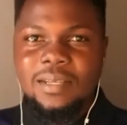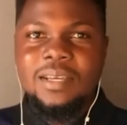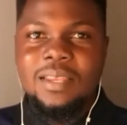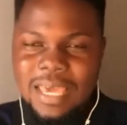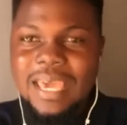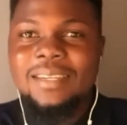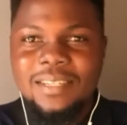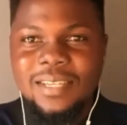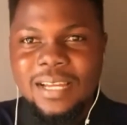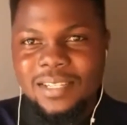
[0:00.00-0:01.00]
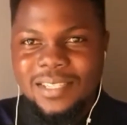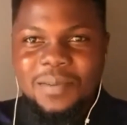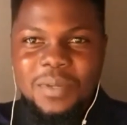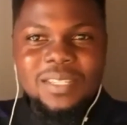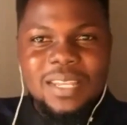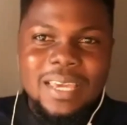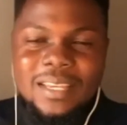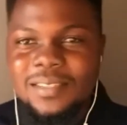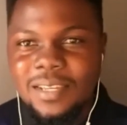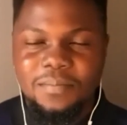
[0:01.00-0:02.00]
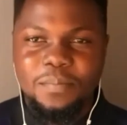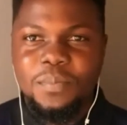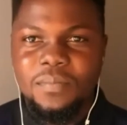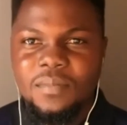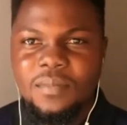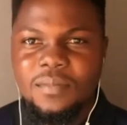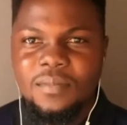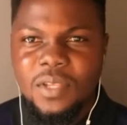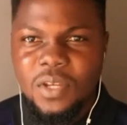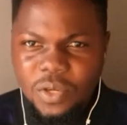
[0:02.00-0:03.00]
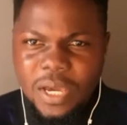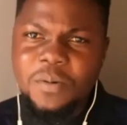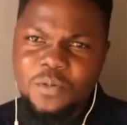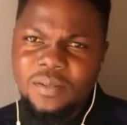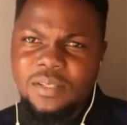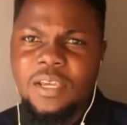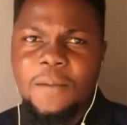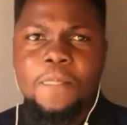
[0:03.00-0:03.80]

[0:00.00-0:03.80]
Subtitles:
the Eddies are discriminating against them. You get what I'm trying to say?